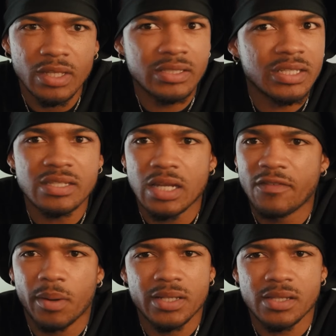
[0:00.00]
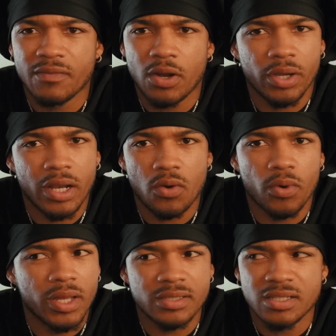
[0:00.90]
exists in everybody's life. I don't care
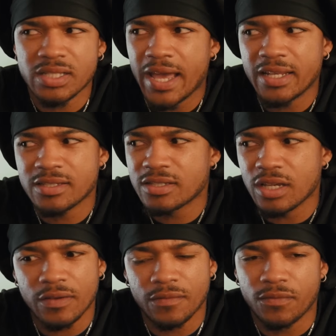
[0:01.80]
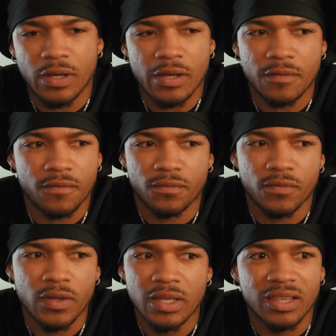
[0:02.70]
what status of, of
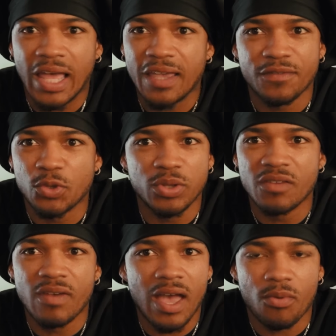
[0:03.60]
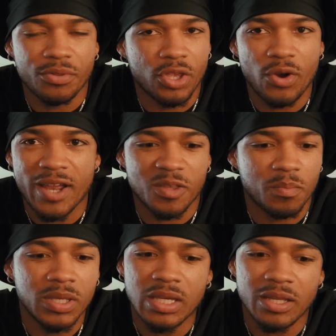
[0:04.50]
life you live at, whether you're at the
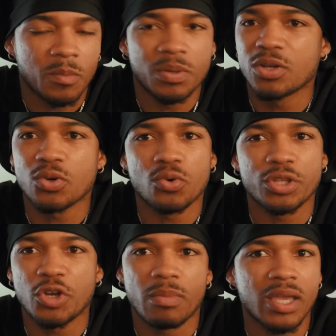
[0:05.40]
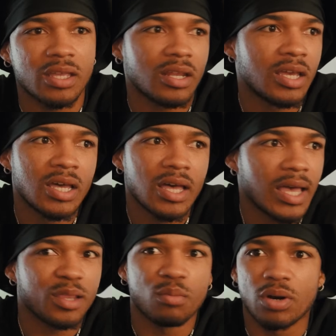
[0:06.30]
peak and the pinnacle and you're making
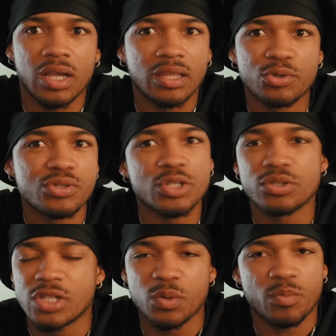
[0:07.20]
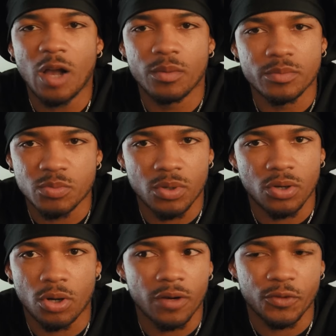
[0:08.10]
hella bread, you still deal with problems, bro.
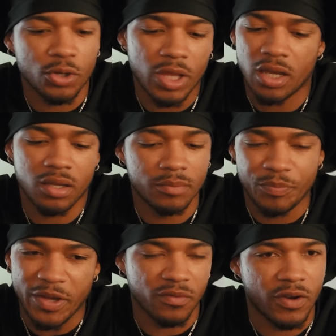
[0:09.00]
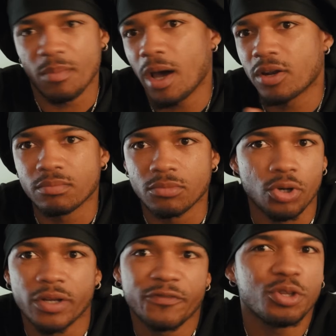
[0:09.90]
Or if you're like at the very bottom,
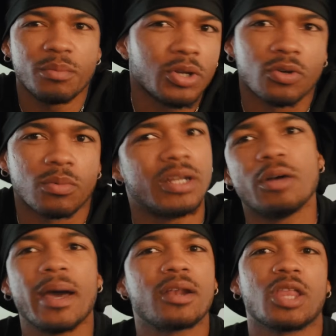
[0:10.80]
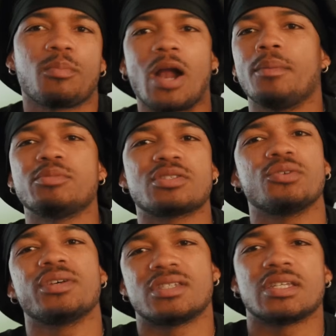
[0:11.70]
or if you're in the middle, bro, it doesn't matter. Like problems
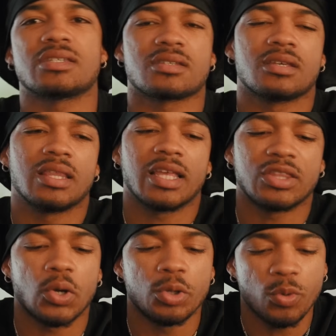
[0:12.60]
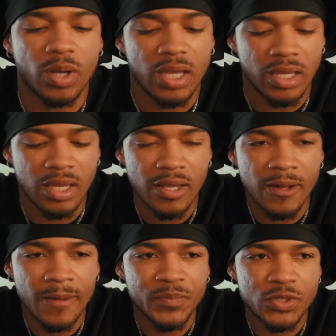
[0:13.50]
still exist. And like the only way
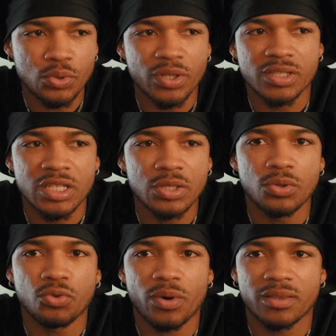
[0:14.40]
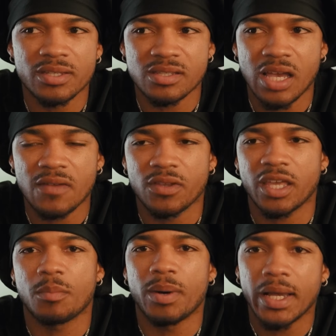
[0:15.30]
to continue throughout this life in
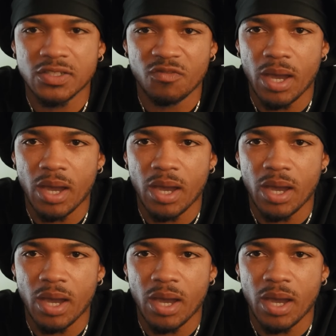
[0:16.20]
like a positive